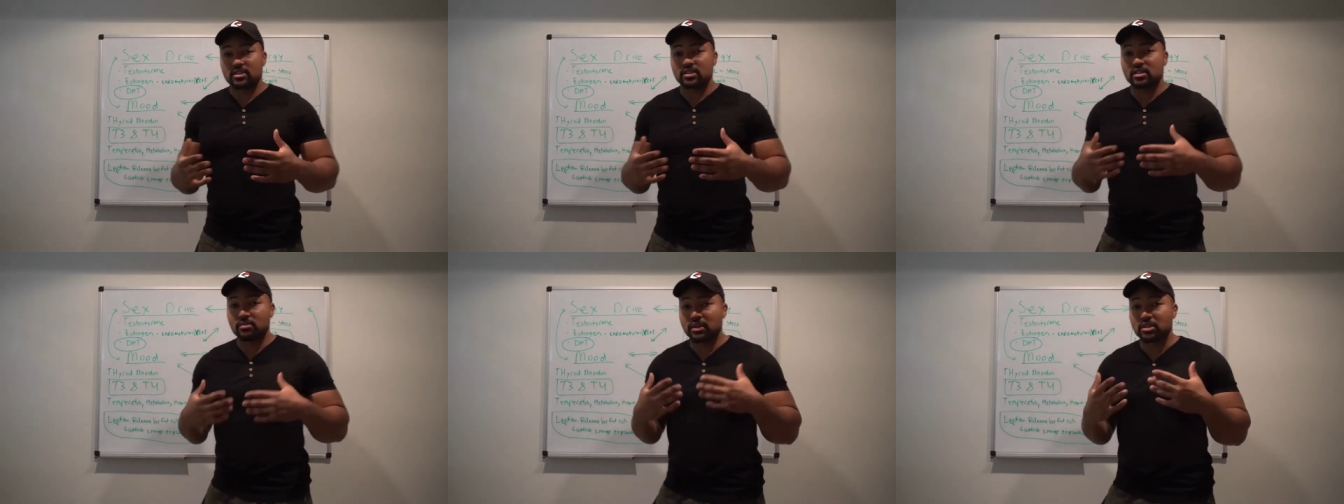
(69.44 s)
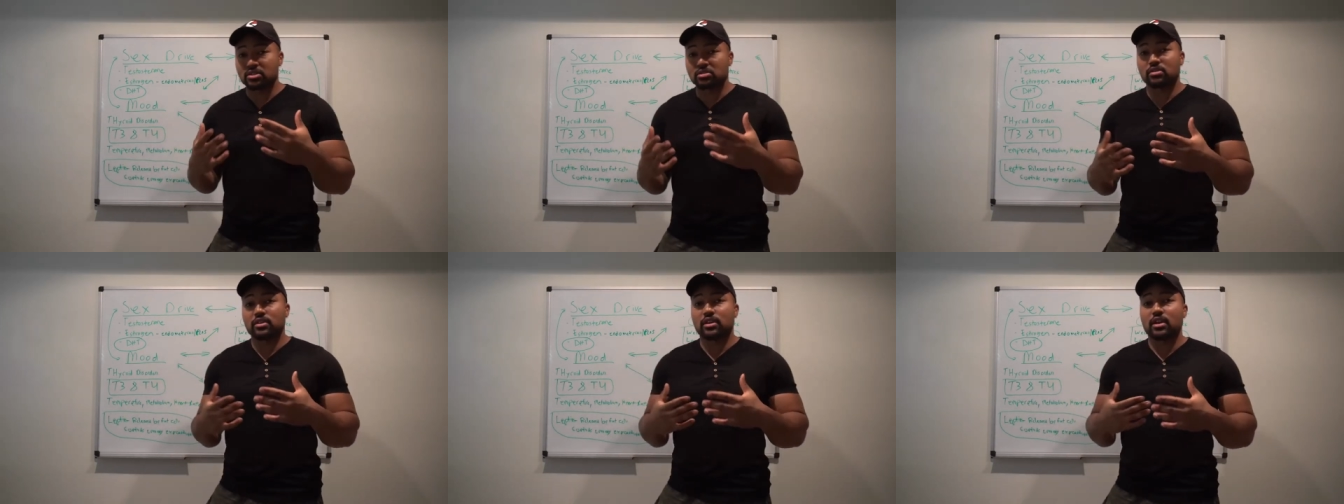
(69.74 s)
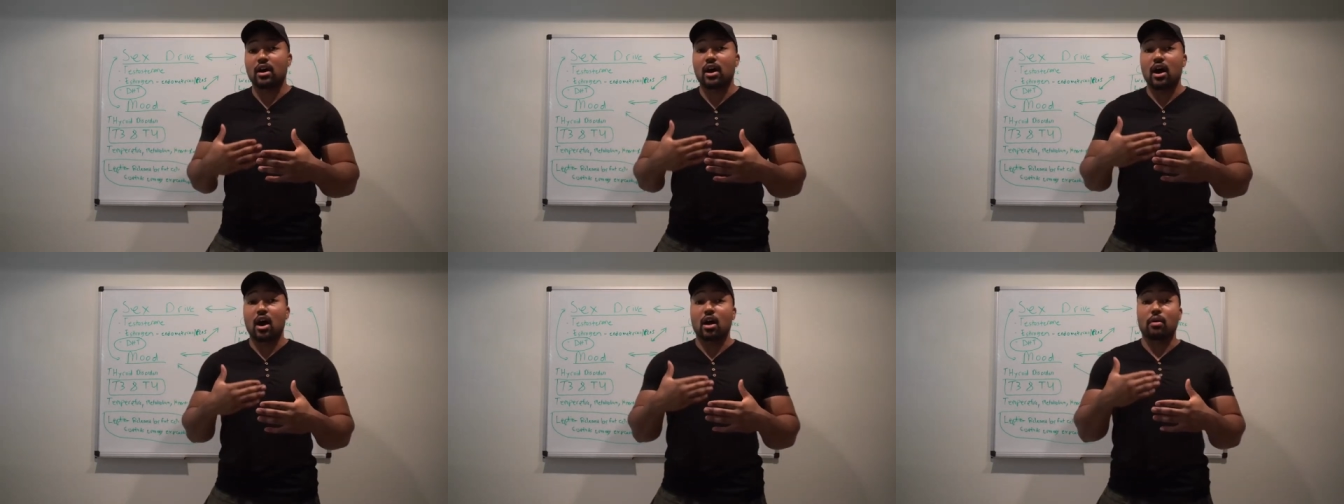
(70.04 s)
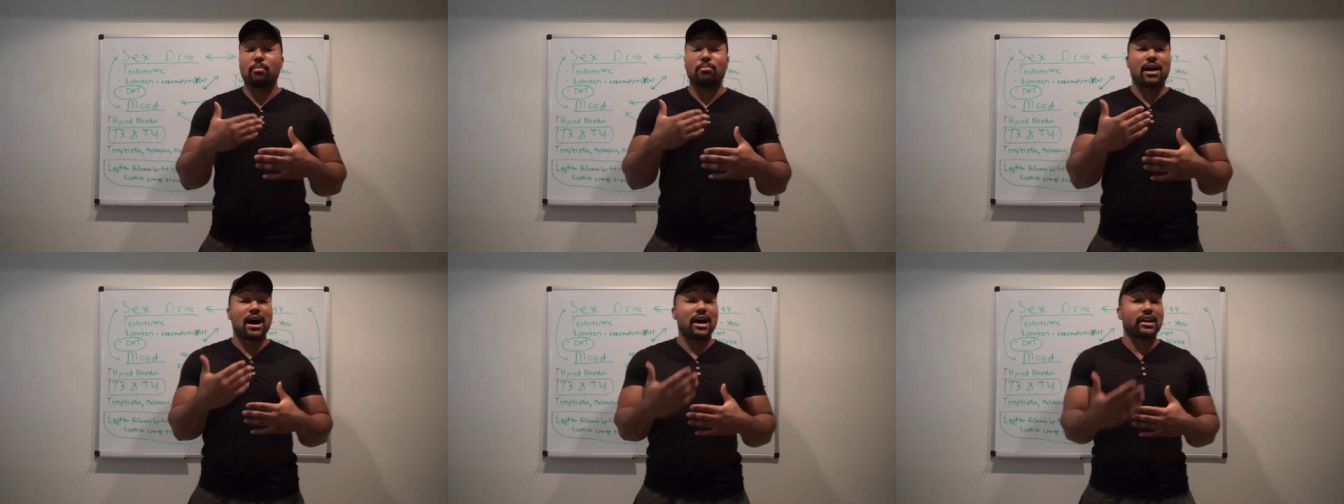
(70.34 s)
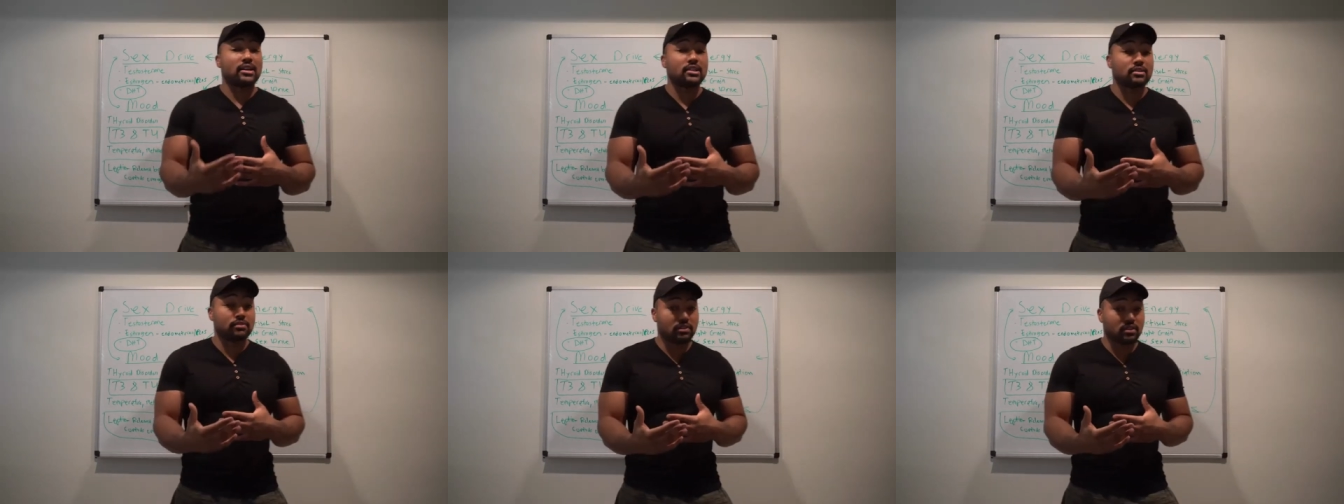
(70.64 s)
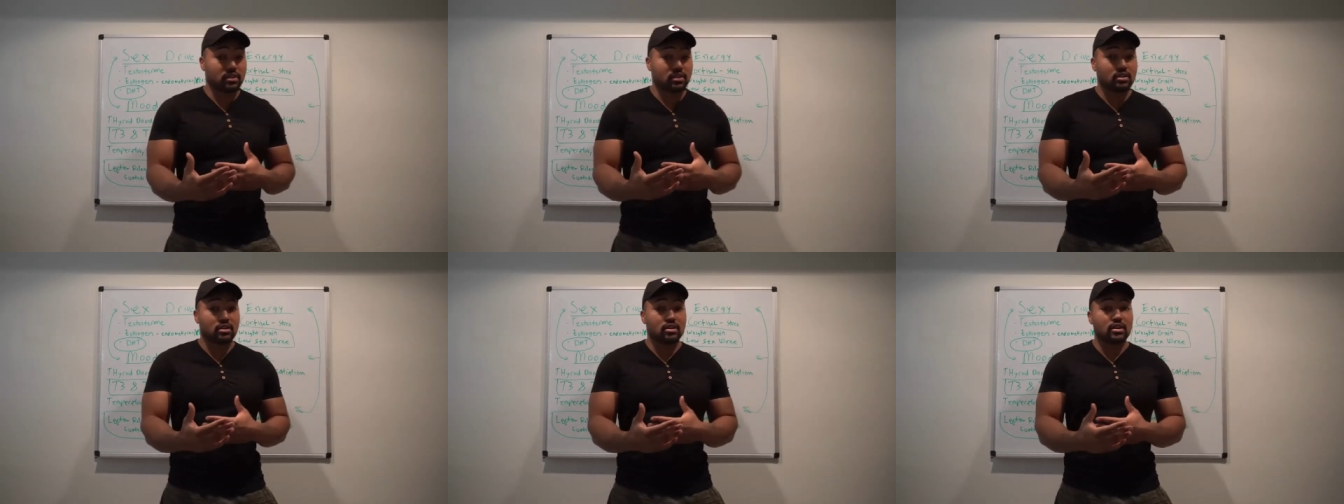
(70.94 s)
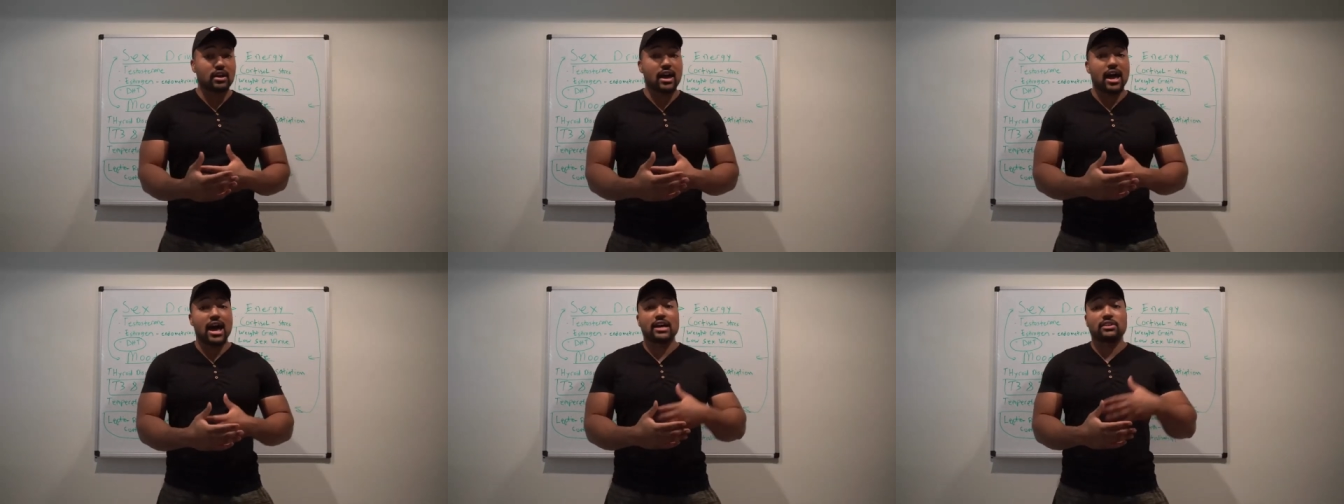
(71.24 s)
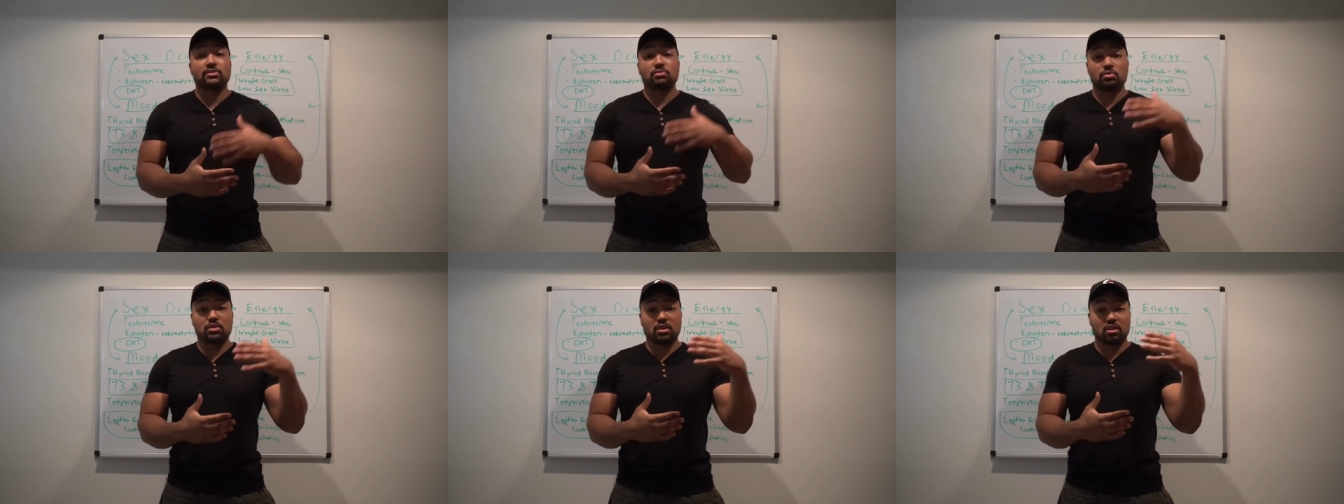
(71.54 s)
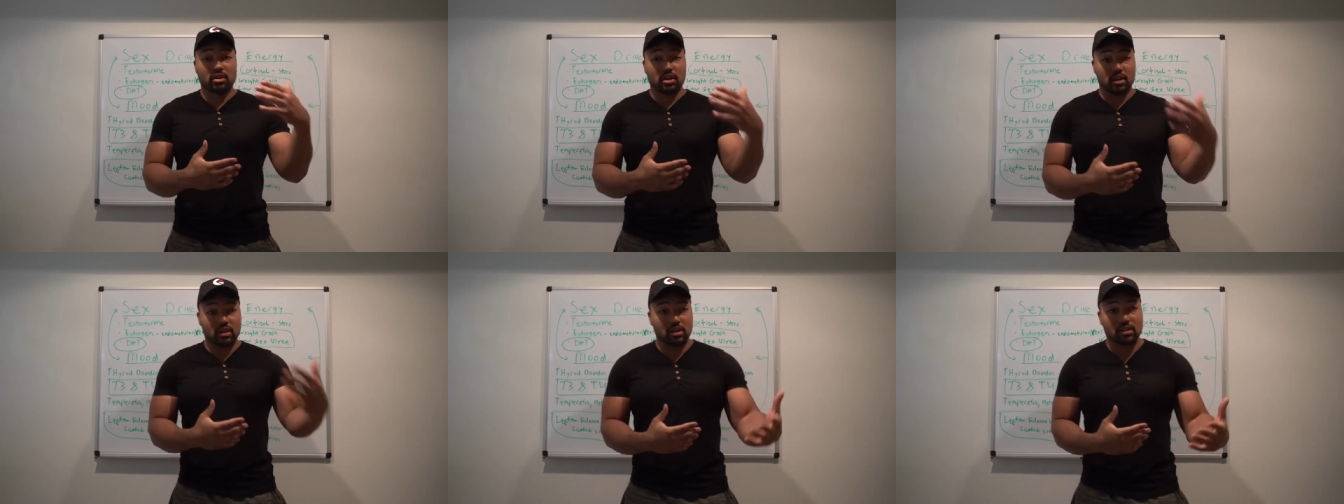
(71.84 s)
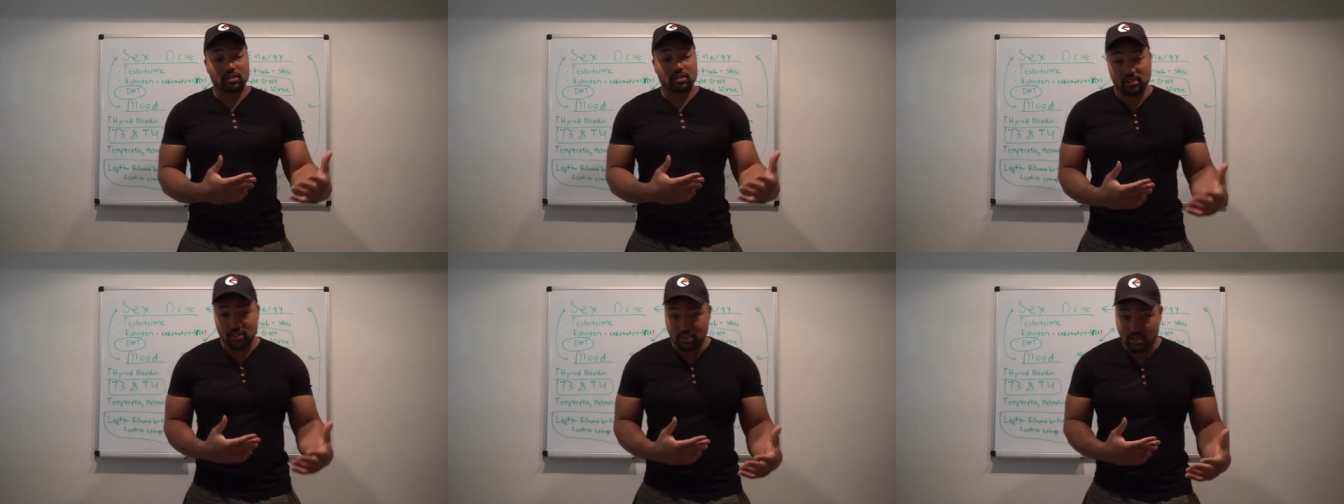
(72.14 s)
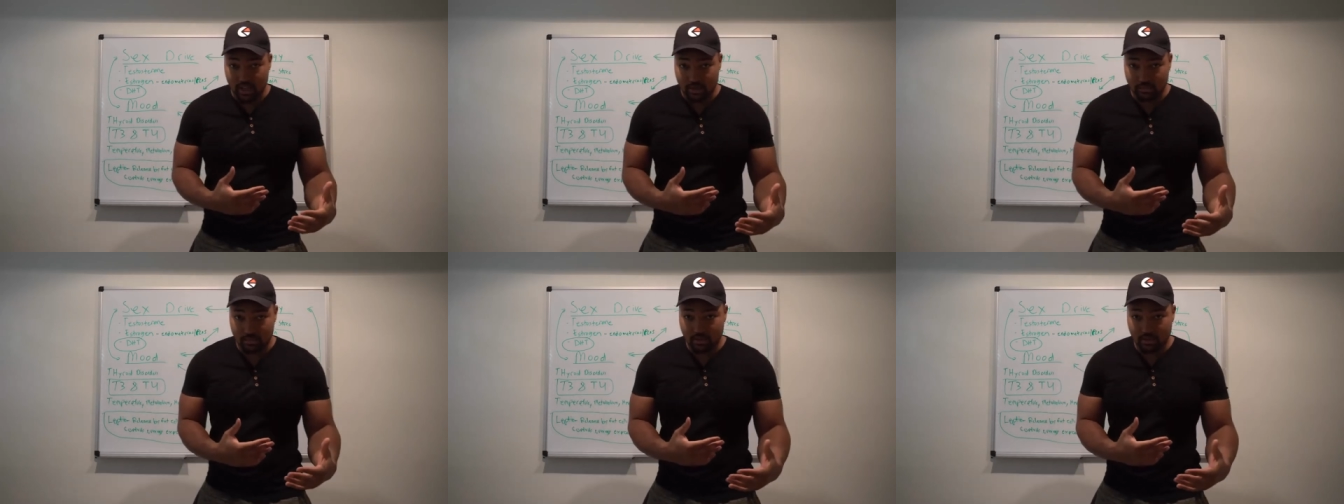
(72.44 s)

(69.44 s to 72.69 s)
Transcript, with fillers: to make sure that our body is feeling good as we are getting into shape,